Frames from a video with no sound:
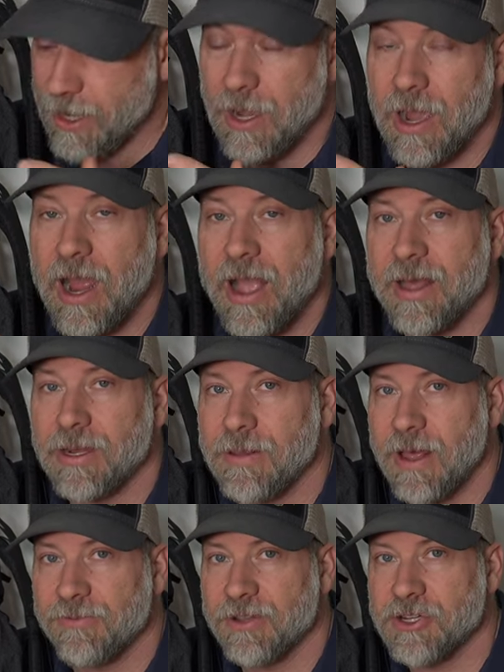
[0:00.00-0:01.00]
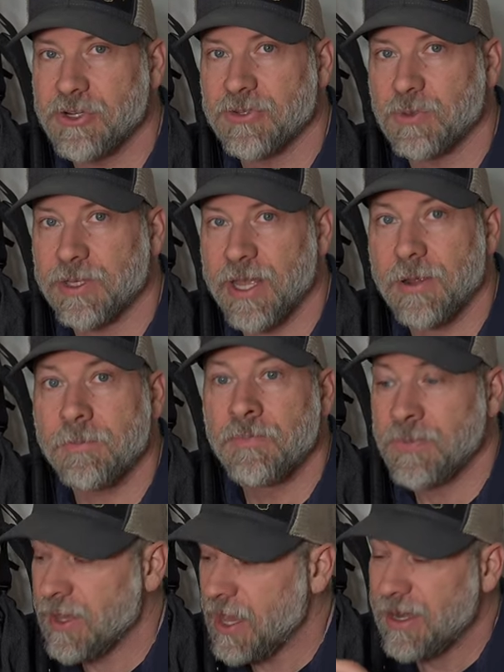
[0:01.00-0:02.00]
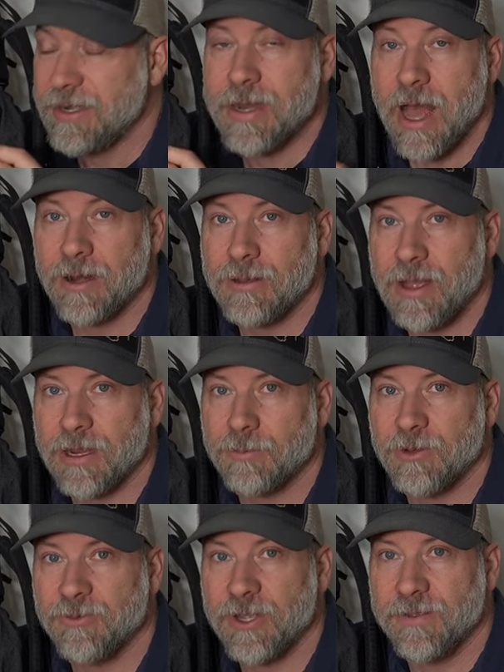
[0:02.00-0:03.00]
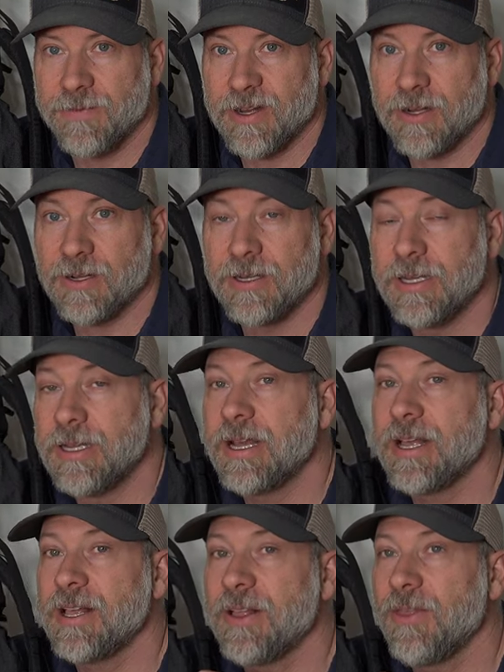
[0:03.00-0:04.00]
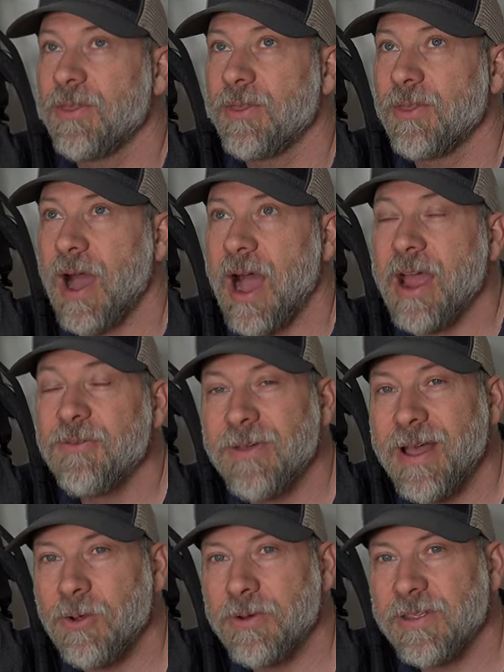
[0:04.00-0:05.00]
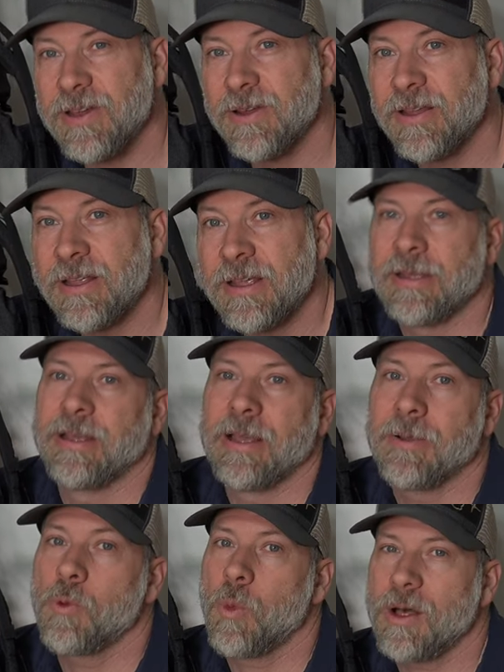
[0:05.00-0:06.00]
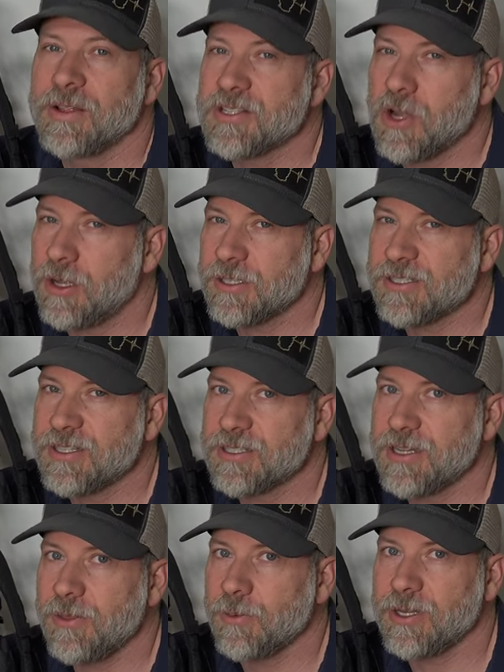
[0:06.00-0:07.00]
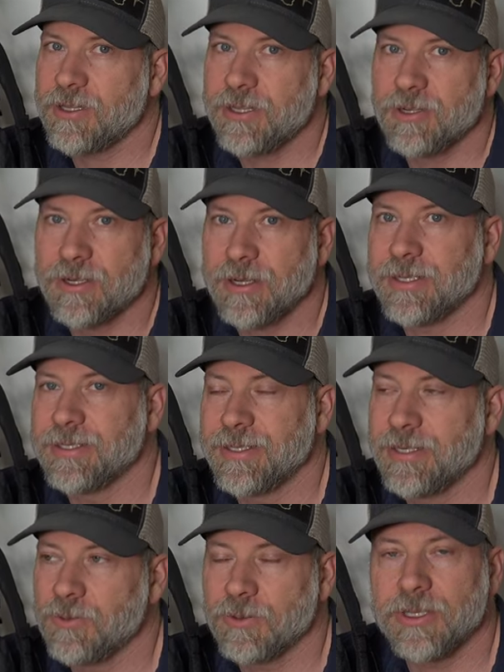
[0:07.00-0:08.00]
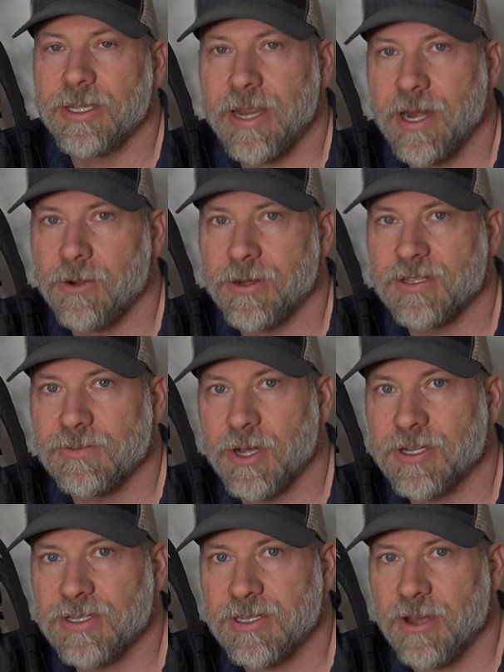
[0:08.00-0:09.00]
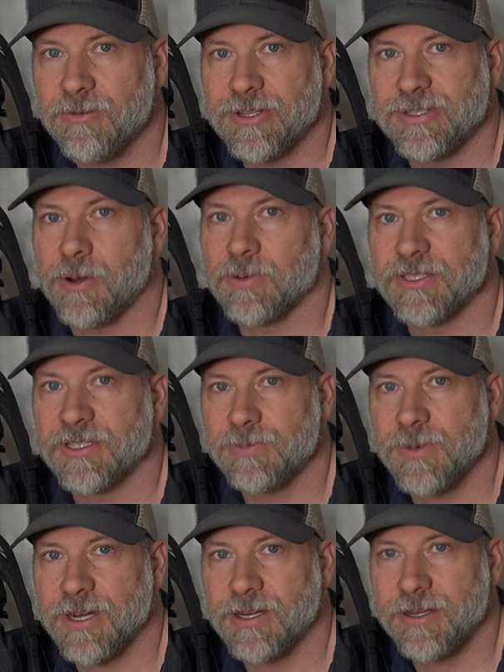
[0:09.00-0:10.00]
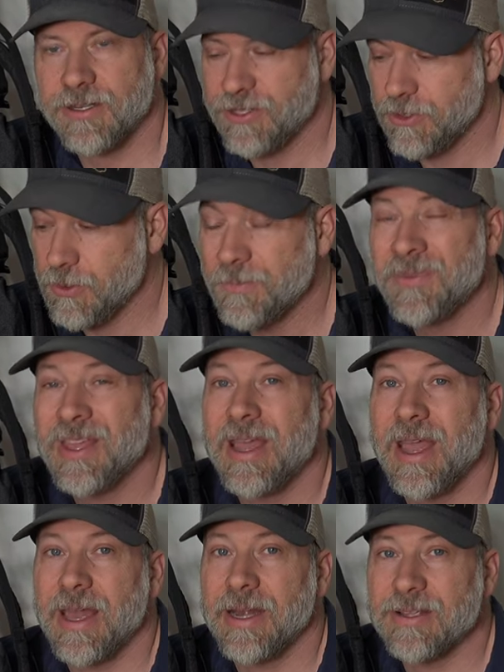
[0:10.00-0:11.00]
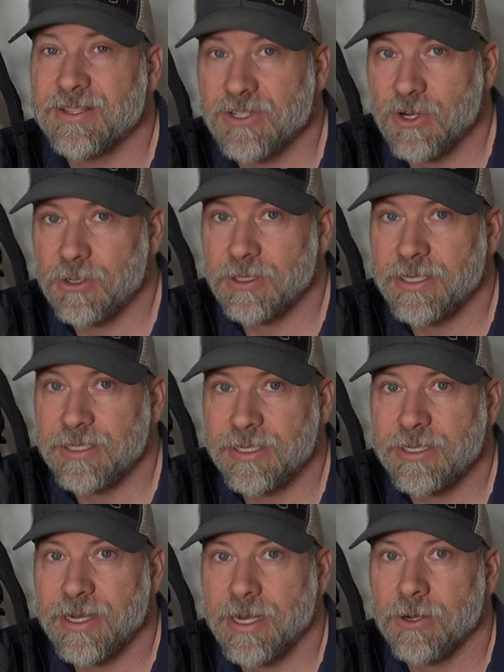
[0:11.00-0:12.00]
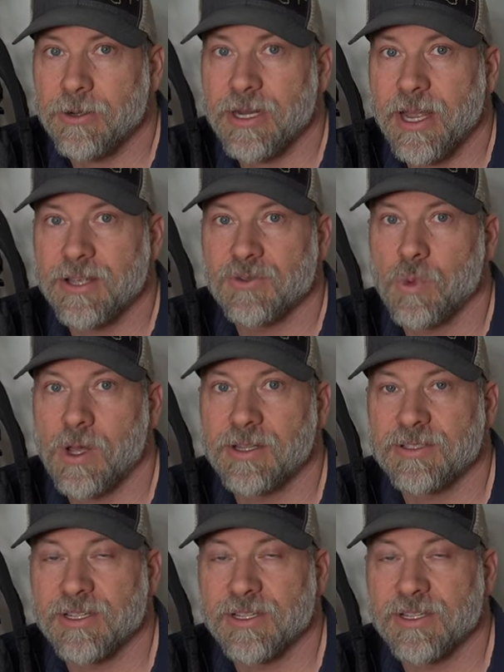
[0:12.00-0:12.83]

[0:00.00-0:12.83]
I had a lot of issues with that. Not a lot could be fit in there. I found that while it's called a 63 liter, it didn't really carry as much stuff as I was expecting it to, and it certainly didn't carry as well as